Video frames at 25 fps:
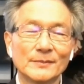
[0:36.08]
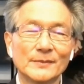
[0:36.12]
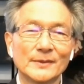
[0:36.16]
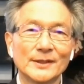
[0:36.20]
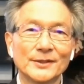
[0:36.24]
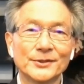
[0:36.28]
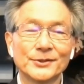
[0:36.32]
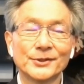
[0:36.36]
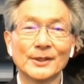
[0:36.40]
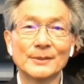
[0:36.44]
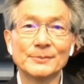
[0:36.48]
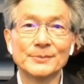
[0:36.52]

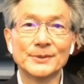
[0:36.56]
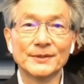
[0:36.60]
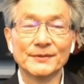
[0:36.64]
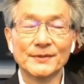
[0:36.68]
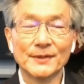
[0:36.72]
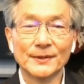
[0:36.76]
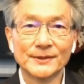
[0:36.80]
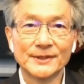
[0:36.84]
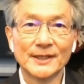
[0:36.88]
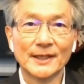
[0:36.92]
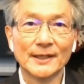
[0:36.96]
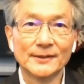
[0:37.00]
In terms of
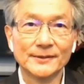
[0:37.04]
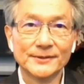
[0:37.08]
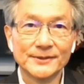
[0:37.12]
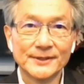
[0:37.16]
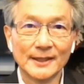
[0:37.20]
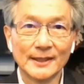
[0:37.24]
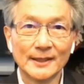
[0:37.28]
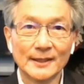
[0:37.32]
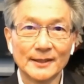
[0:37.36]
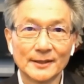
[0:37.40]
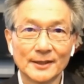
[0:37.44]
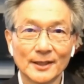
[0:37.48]
hotels
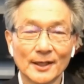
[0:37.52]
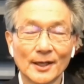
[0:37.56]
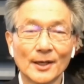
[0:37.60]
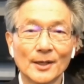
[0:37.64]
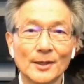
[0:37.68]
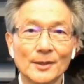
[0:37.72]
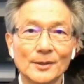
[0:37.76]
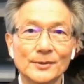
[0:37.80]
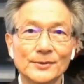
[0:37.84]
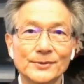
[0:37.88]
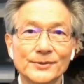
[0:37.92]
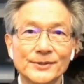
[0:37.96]
that are
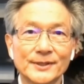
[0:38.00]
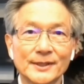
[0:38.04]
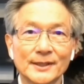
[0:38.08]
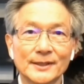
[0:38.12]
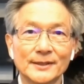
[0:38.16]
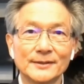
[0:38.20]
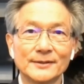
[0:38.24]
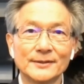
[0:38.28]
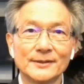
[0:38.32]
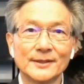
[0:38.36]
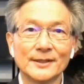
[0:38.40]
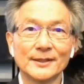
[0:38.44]
closed,
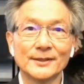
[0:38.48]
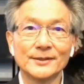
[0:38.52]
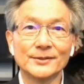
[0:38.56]
and